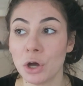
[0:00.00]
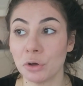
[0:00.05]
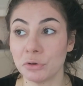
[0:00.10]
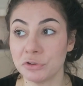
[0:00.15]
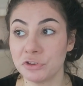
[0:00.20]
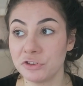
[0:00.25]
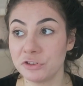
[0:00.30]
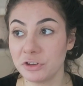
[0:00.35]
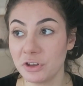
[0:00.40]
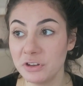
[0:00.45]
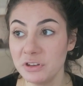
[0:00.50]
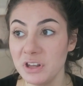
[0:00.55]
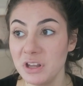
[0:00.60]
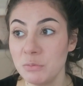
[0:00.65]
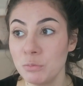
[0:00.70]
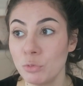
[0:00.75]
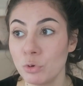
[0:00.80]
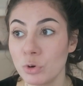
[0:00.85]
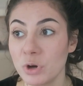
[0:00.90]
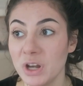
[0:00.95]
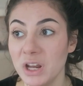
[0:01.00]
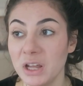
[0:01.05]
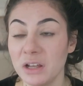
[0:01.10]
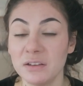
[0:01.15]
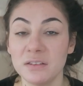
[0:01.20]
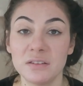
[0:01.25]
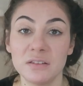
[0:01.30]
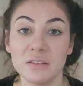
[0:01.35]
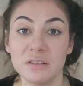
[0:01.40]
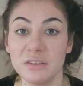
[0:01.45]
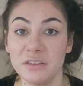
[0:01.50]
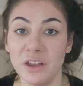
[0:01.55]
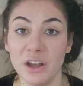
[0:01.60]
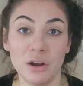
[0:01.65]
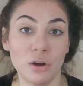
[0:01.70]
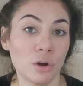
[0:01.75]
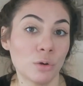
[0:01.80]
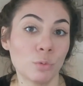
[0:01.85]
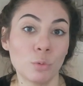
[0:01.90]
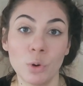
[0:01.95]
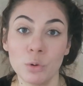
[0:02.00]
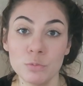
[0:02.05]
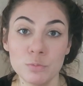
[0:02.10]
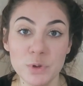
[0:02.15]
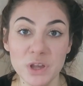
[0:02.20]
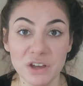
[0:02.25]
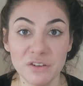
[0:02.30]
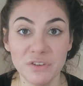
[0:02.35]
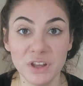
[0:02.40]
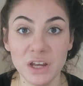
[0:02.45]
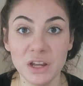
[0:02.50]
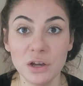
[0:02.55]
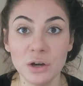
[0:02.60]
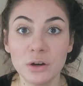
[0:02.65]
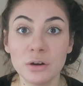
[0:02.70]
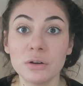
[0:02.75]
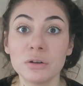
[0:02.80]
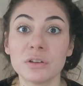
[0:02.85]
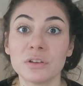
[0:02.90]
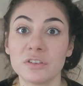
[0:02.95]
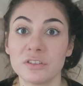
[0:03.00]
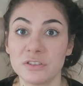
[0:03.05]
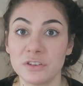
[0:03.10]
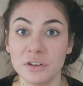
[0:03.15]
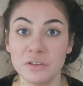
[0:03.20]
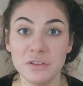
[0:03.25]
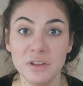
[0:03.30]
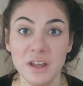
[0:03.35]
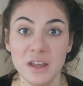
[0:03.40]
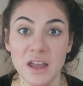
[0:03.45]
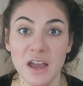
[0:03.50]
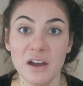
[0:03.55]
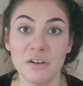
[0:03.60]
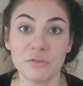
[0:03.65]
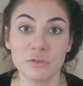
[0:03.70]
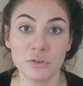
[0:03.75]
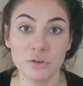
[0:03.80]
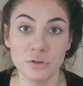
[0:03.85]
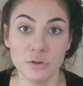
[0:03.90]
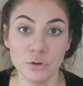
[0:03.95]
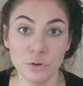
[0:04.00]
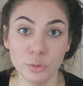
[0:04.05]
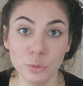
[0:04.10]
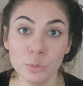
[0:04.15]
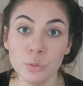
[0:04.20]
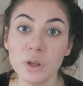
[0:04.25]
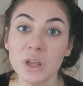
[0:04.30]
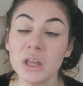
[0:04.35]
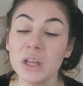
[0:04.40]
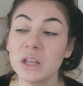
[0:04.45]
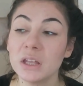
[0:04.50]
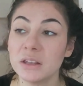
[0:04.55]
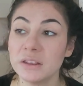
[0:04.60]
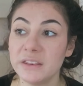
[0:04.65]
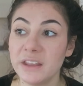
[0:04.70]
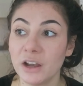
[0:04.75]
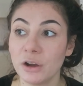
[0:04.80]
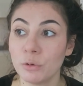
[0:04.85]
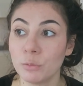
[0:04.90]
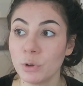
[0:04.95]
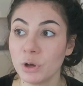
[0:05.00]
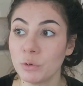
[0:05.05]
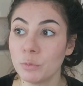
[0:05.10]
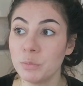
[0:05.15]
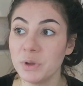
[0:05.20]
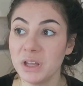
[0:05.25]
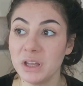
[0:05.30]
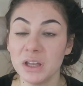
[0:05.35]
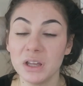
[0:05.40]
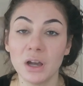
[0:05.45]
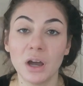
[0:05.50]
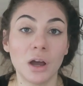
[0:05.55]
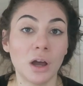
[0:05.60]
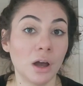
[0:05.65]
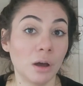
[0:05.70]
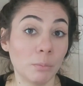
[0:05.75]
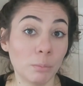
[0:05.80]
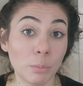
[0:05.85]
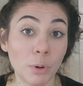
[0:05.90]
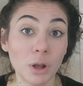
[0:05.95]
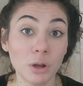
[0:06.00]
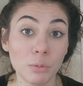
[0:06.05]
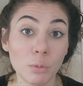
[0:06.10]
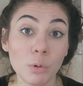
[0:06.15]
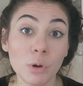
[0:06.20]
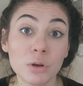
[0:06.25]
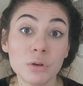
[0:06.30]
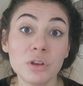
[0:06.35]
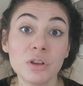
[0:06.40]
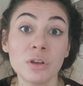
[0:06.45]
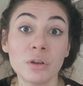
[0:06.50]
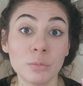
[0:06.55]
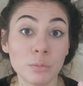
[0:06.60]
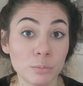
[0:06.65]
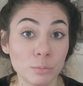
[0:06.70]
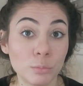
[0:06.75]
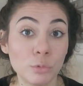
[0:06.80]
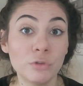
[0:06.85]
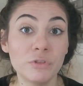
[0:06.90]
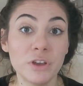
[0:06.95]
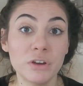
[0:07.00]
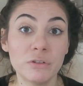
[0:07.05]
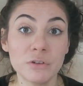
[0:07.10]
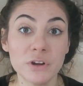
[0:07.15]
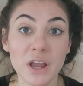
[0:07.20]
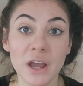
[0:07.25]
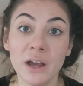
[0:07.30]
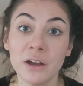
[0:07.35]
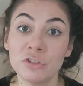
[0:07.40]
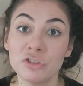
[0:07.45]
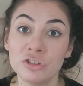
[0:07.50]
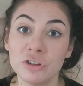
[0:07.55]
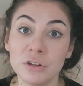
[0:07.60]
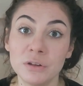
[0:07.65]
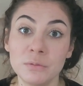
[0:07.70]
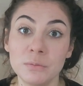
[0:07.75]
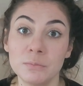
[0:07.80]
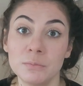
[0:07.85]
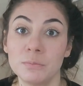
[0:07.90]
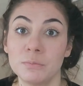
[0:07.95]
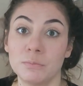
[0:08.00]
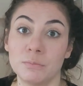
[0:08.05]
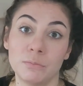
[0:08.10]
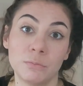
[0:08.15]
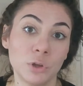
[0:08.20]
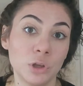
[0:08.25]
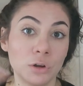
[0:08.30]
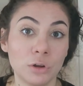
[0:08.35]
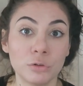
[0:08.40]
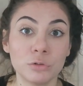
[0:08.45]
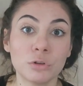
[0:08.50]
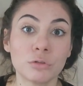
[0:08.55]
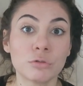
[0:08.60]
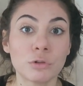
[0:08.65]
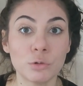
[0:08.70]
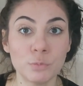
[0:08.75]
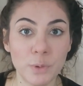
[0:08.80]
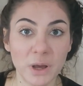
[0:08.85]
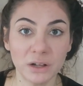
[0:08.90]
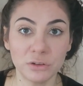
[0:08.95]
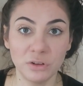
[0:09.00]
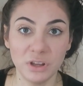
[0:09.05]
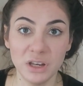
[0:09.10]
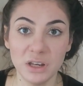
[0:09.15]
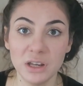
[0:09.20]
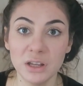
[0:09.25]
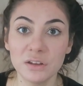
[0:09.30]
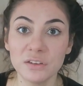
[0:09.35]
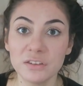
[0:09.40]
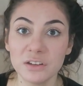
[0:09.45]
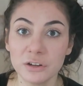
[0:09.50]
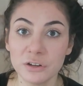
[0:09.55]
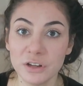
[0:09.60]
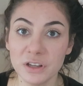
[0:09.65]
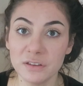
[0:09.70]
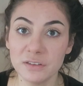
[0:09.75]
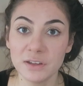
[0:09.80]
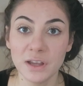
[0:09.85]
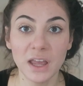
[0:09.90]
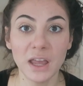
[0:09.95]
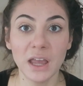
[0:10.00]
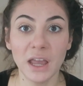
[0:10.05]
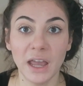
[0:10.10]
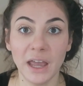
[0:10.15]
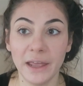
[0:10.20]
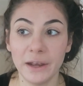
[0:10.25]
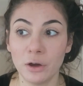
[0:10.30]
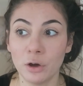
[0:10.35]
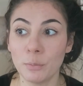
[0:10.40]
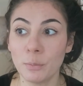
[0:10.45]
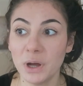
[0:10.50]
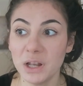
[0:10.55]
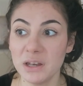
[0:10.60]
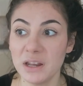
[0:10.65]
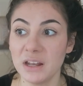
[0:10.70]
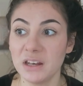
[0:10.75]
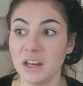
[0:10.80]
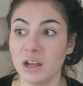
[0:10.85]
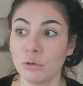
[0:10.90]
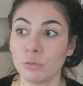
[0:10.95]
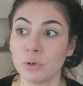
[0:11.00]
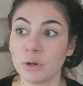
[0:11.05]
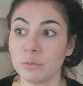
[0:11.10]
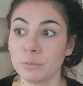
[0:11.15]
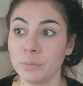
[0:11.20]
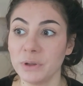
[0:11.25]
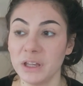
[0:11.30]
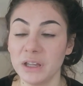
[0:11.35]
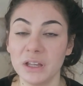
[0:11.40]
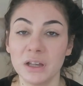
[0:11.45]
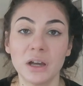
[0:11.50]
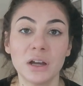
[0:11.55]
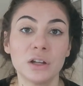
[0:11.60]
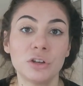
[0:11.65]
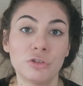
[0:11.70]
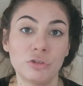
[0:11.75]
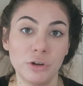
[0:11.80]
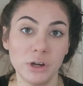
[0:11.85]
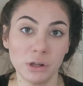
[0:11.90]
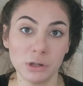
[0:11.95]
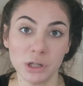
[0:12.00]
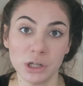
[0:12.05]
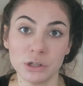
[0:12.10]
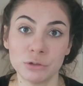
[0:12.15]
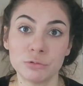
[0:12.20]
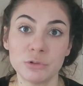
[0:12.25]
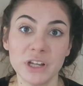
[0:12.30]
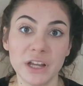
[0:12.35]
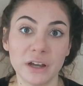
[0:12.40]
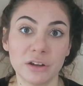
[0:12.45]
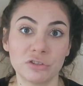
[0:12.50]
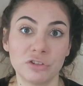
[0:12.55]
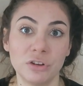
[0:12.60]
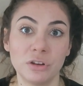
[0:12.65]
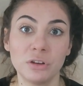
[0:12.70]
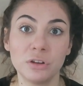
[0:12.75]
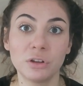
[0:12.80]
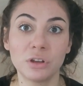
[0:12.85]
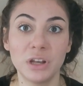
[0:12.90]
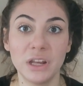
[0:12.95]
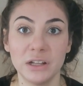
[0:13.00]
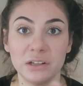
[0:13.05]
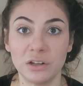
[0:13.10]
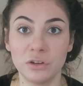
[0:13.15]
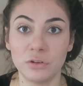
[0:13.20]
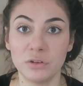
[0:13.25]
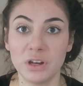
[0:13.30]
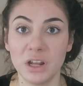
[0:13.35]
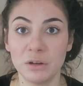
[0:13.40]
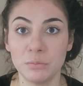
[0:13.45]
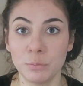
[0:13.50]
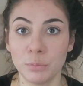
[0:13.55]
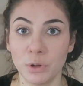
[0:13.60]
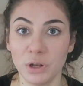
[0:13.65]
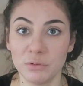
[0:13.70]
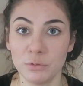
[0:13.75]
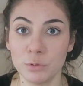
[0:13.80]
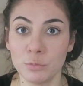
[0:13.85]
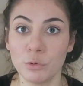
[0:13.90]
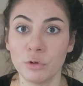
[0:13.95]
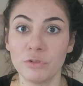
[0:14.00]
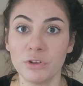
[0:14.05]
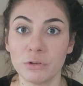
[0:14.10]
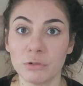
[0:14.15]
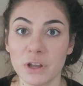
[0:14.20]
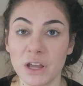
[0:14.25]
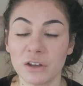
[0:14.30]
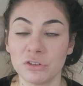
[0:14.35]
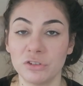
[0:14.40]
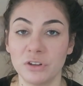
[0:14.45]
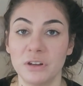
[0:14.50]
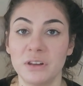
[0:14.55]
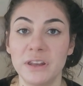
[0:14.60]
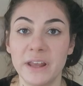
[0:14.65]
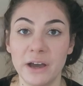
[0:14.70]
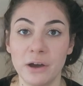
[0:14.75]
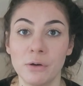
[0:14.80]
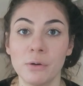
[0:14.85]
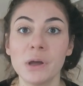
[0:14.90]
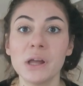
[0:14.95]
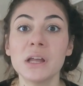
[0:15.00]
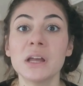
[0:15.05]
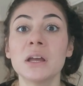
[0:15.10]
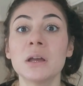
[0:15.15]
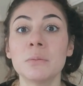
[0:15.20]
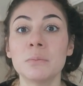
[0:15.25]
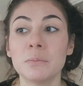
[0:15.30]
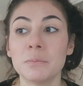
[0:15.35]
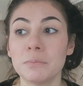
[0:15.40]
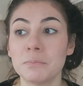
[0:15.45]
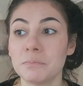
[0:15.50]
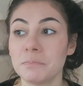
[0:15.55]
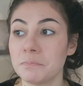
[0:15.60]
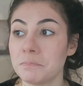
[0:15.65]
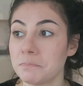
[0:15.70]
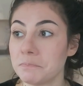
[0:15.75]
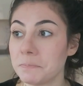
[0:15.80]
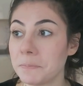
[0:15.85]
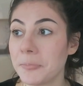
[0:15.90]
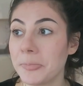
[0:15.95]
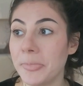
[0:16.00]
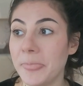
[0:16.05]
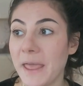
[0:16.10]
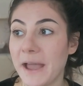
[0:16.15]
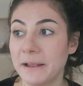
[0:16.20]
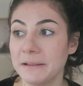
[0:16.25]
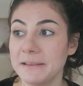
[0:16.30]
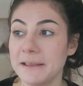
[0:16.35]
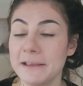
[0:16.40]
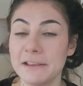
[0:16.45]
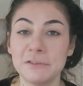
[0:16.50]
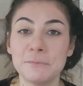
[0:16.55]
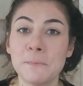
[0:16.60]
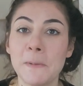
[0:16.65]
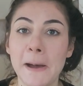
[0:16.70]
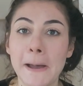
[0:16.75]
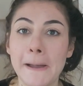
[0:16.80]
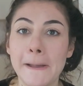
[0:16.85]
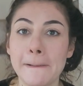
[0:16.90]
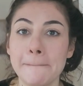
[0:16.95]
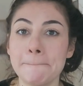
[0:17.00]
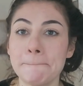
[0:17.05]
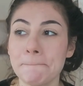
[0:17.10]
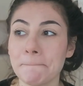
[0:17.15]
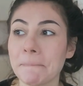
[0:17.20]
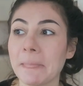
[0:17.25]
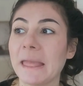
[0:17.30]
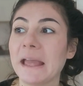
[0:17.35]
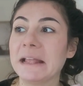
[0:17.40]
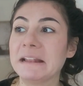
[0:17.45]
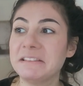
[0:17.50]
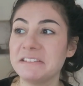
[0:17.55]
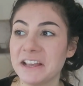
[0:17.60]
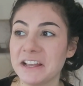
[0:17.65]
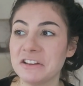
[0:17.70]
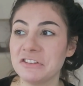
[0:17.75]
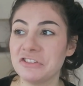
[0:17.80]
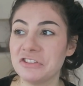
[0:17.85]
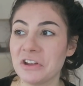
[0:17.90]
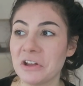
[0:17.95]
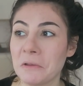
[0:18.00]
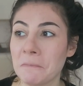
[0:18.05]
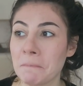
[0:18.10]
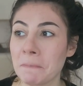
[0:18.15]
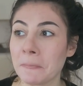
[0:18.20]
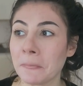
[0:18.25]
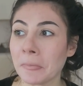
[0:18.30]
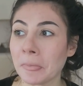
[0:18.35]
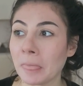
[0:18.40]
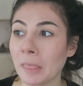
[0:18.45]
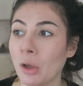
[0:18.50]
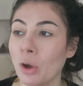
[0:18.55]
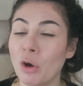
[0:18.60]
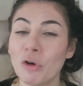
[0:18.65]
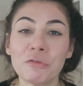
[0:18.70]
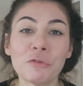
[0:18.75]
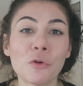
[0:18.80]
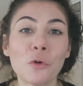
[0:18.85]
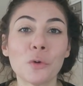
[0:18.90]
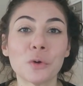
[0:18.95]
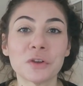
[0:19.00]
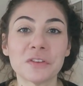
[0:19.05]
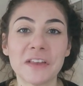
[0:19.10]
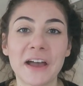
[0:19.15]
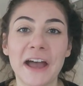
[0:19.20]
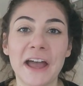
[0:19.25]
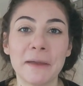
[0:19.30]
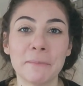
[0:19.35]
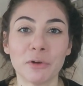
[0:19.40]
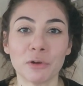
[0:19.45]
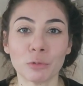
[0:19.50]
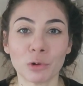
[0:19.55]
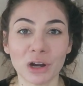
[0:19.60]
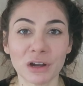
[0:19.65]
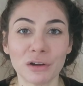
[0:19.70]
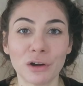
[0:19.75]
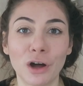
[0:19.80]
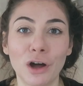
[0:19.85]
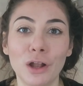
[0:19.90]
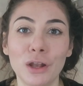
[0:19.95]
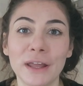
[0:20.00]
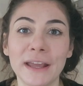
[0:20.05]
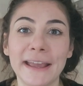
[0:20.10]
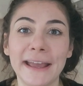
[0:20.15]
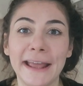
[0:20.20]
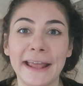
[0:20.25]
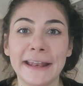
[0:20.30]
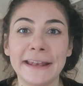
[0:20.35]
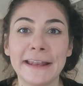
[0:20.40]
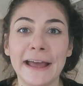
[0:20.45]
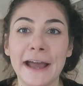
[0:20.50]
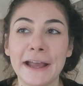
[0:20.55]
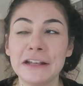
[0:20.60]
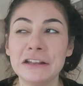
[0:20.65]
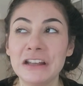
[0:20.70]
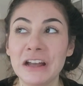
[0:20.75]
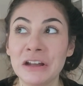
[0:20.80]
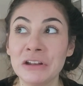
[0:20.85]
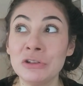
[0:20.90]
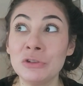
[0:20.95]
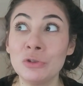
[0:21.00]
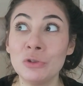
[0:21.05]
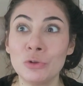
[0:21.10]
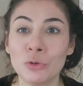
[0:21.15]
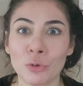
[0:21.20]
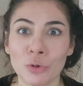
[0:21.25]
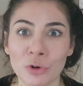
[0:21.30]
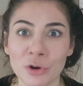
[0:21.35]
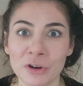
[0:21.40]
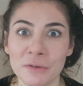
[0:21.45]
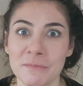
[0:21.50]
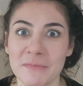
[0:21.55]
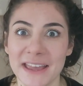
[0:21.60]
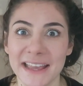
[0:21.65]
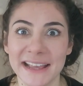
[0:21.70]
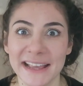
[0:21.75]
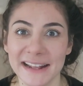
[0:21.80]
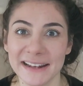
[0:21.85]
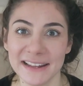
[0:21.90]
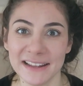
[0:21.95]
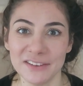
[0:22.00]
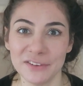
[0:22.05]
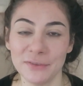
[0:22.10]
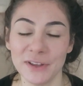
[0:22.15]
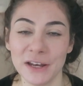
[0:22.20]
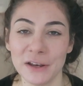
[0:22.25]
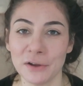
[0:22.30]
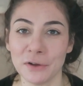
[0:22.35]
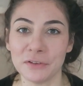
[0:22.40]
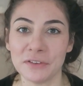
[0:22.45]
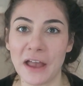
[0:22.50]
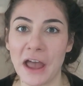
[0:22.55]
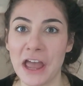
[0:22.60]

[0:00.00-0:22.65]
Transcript: On Sunday mornings there won't be a video. Sunday afternoon there will be a Bollywood movie reaction you know the road back to india series and on monday there will be a trailer reaction connected to that bollywood movie reaction now that is my intention of course, I am a workaholic and I adore making these videos.